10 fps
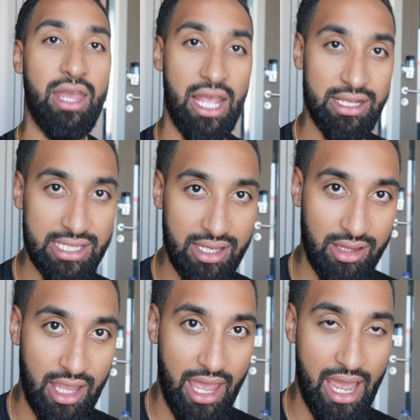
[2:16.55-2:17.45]

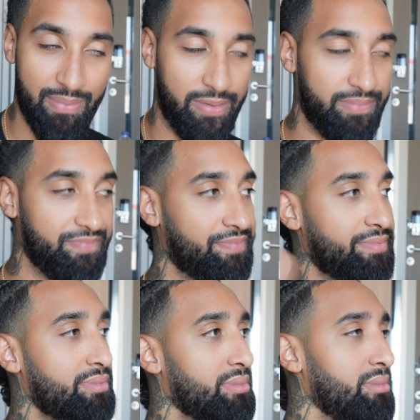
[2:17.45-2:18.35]
incident that happened.
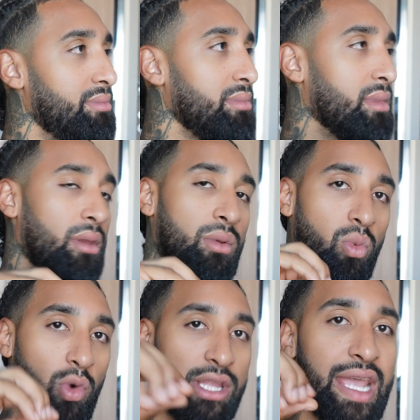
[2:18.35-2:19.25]

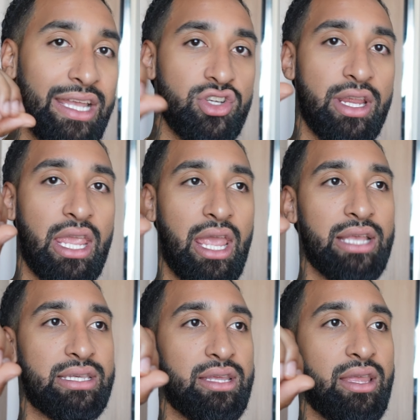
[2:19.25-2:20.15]
With that drinking
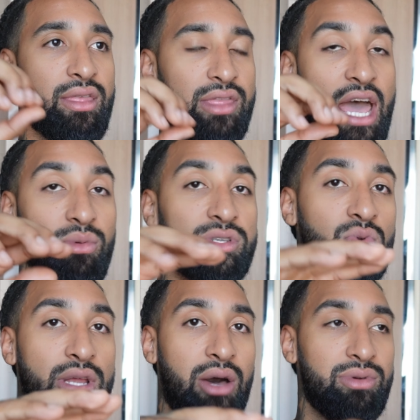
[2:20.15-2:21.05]
incident, that was
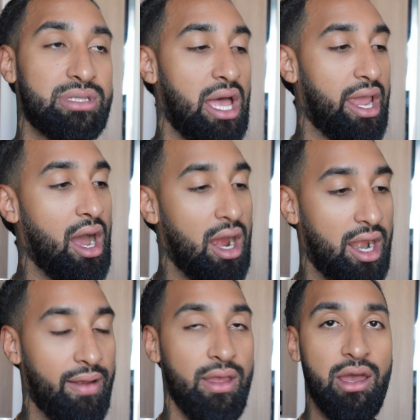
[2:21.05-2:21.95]
when I was like, all
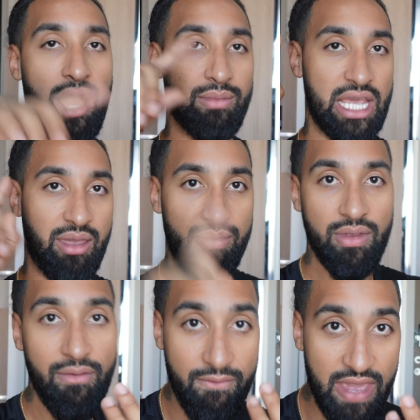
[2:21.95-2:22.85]
right, I'm taking
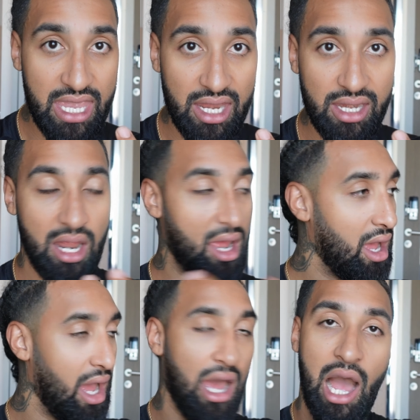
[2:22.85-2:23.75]
vegan,
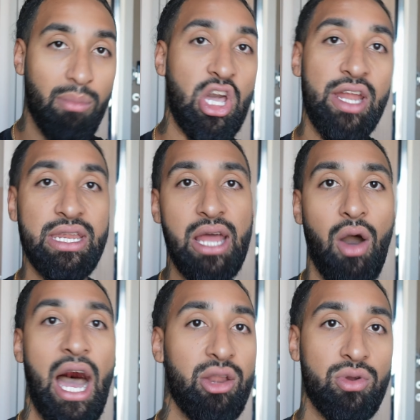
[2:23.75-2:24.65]
I'm cutting it
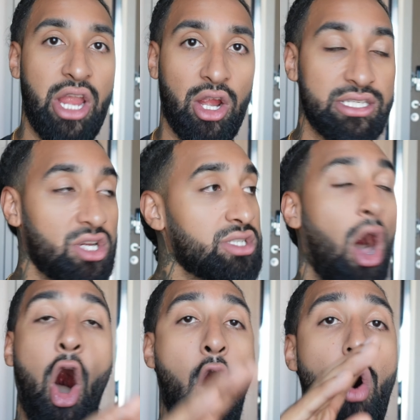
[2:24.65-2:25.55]
out. I don't care, because there's
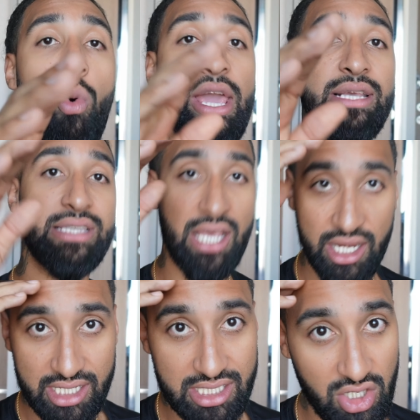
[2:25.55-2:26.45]
always an
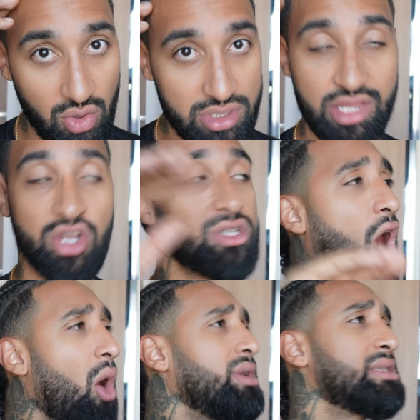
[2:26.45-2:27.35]
excuse. There's
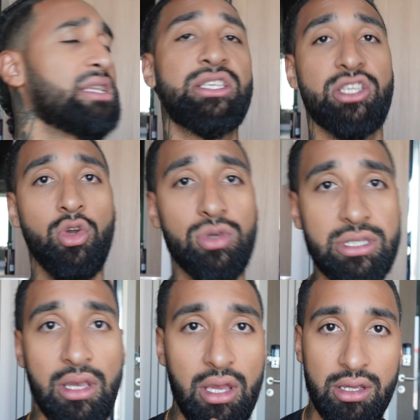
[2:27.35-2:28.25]
always an excuse